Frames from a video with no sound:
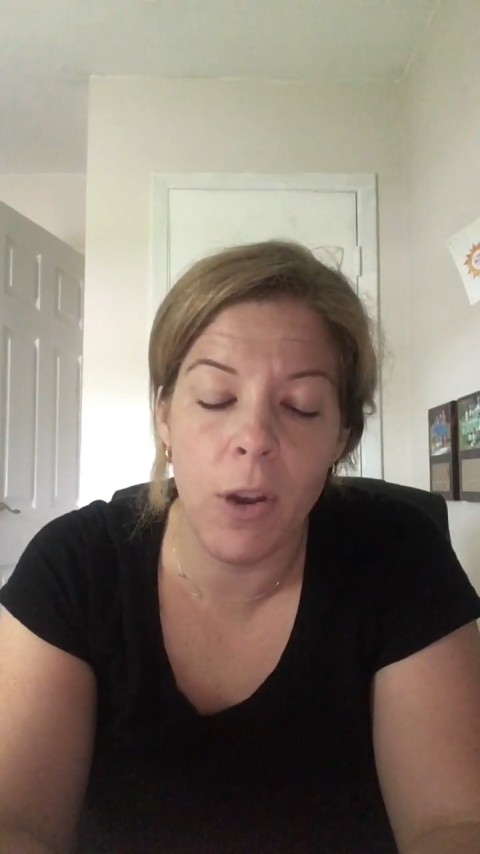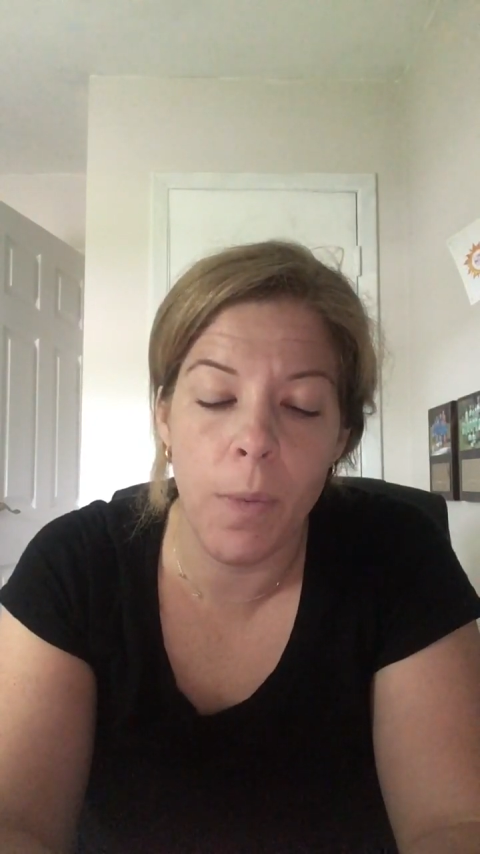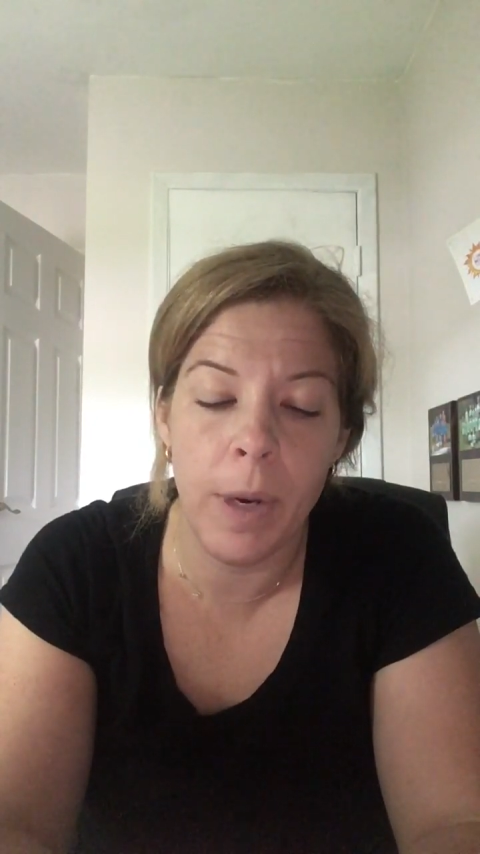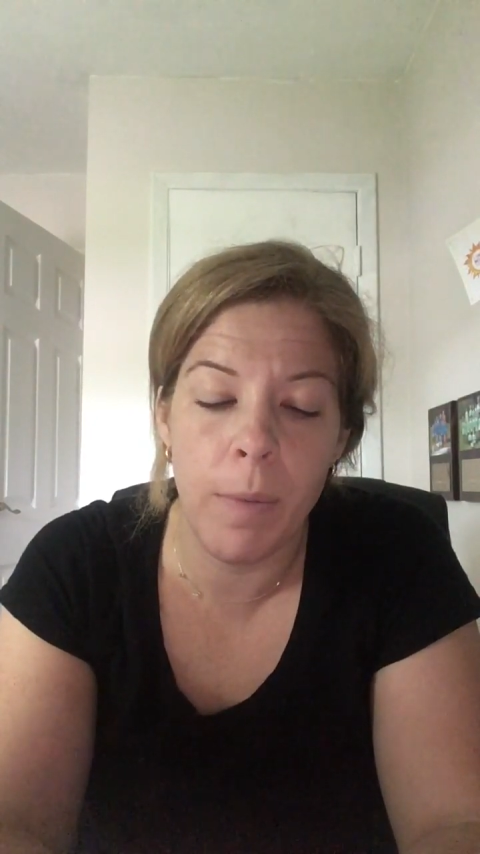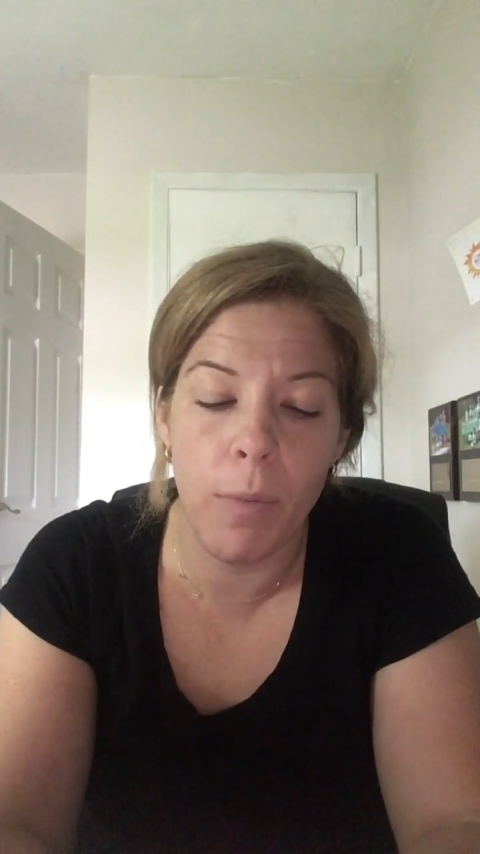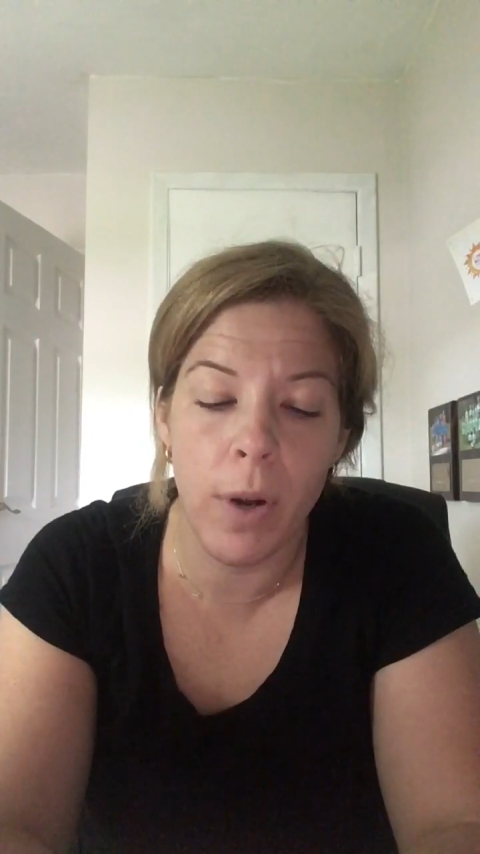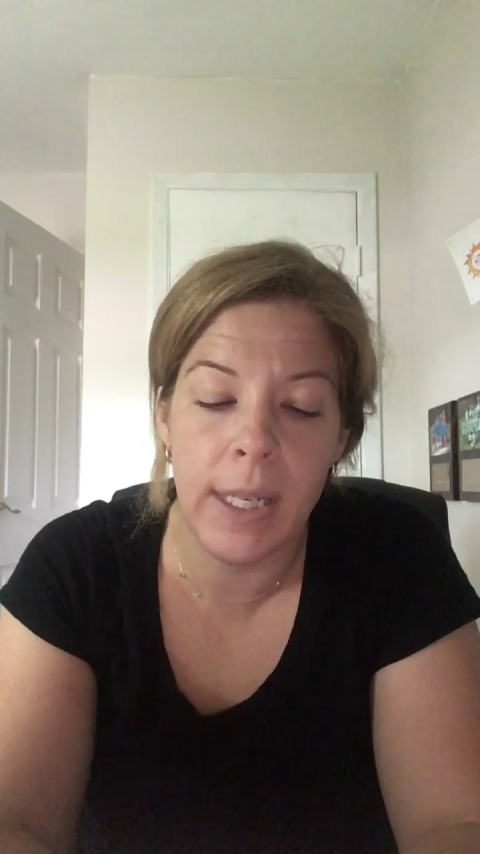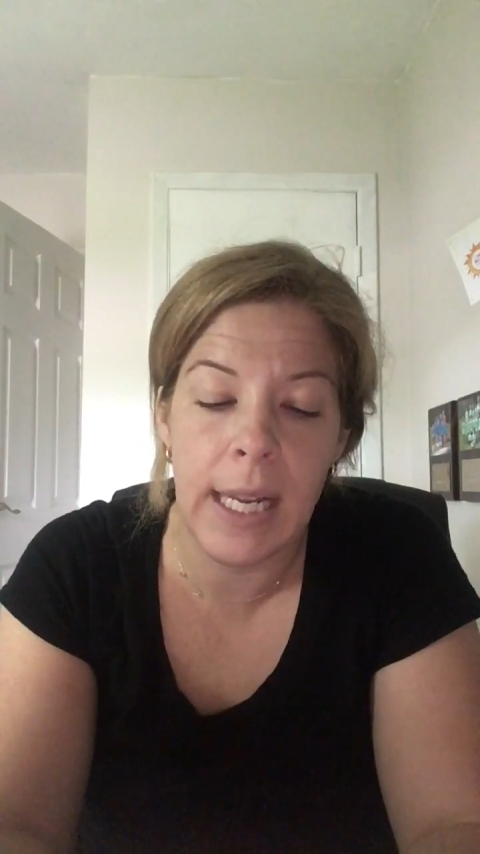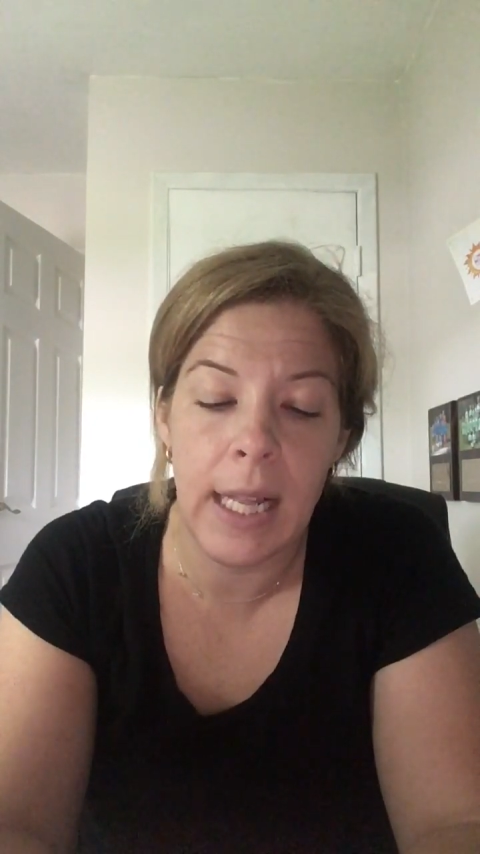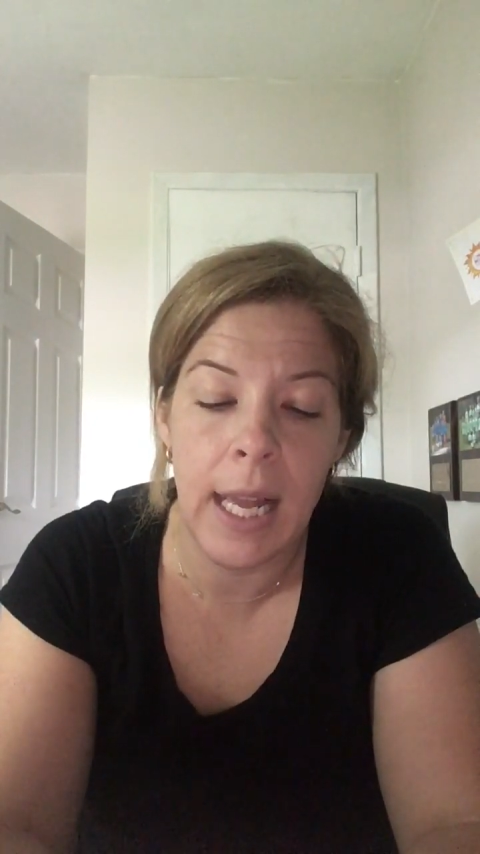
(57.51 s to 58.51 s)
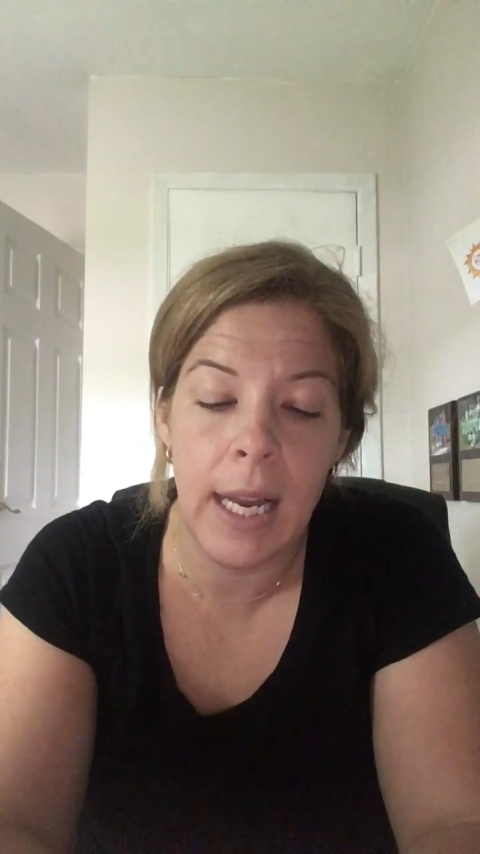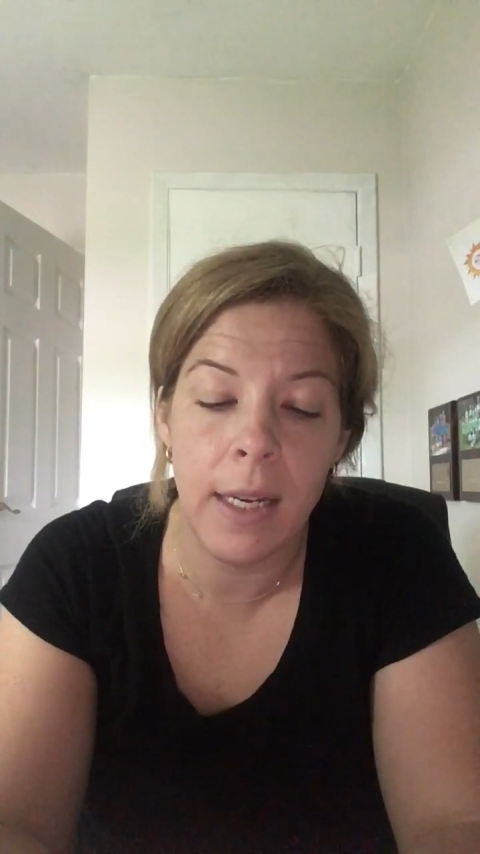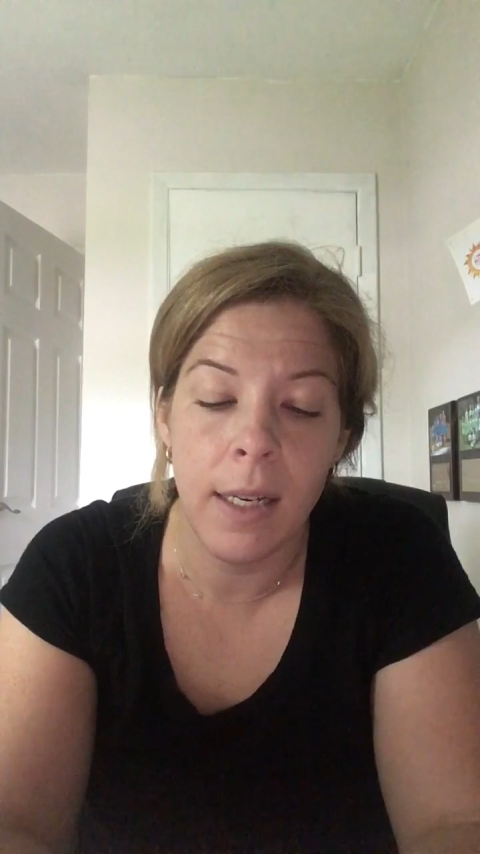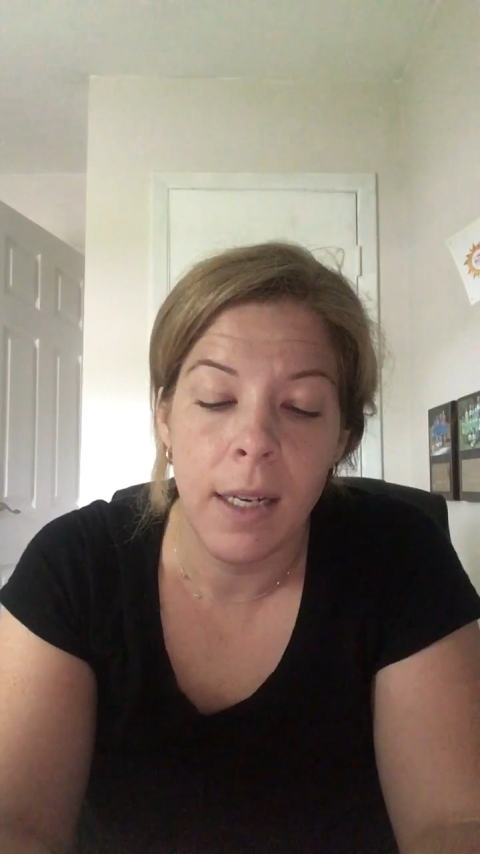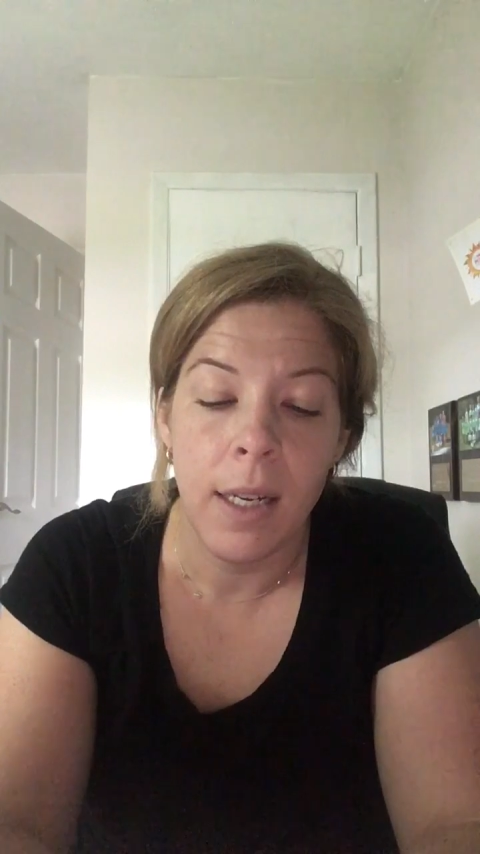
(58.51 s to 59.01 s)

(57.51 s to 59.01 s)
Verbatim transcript: the open in broad daylight?